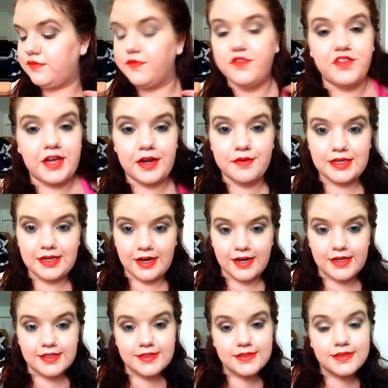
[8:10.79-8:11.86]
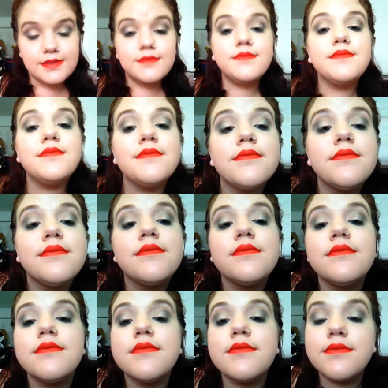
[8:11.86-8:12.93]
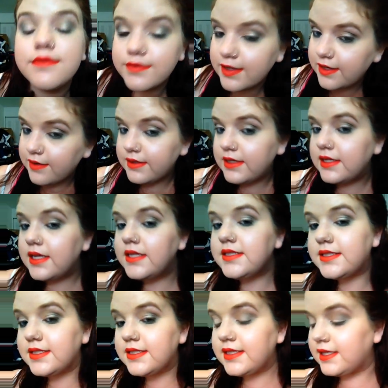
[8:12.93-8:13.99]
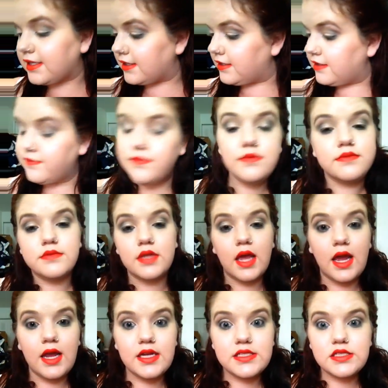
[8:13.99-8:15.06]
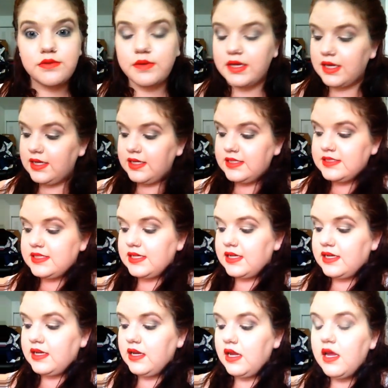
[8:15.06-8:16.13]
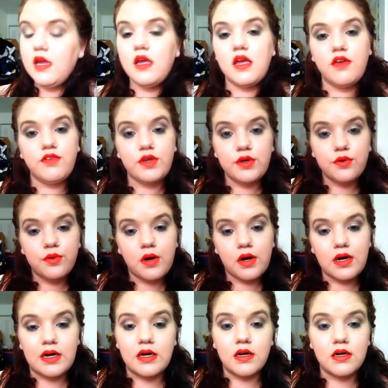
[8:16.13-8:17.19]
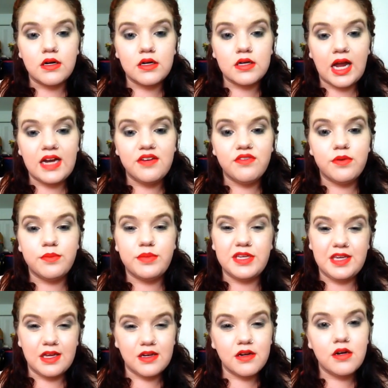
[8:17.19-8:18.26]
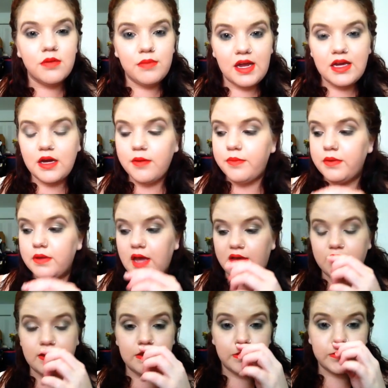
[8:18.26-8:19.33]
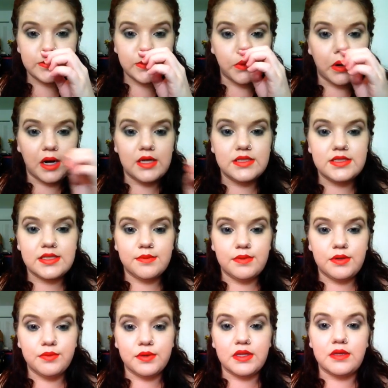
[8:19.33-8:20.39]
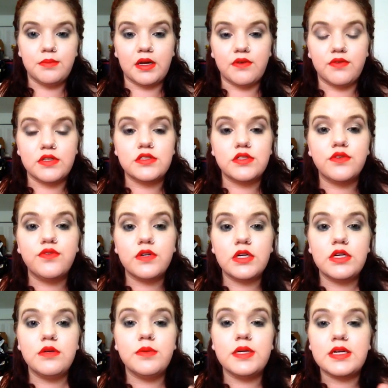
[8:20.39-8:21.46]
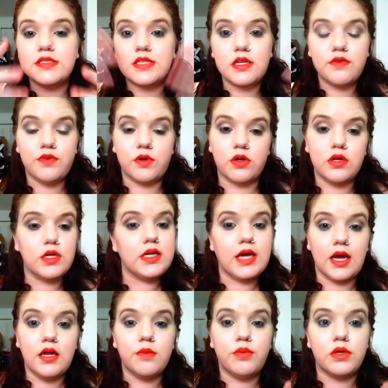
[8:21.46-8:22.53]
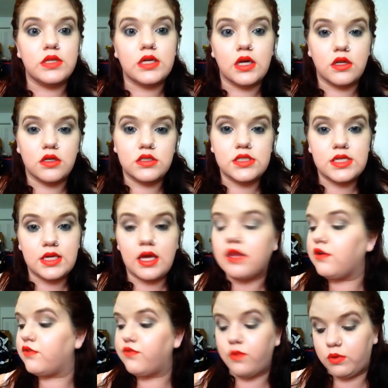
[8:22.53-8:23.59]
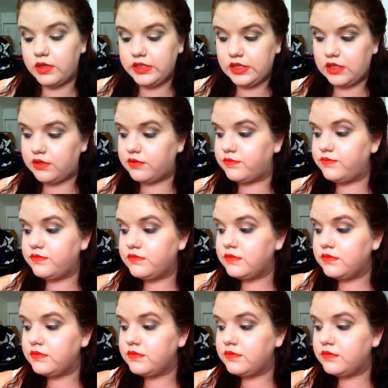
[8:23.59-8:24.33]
very nice. Very nice indeed. And it's quick and easy. If you are kind of a beginner in makeup, having those quads can be really beneficial for you because they've already kind of put the colors together for you.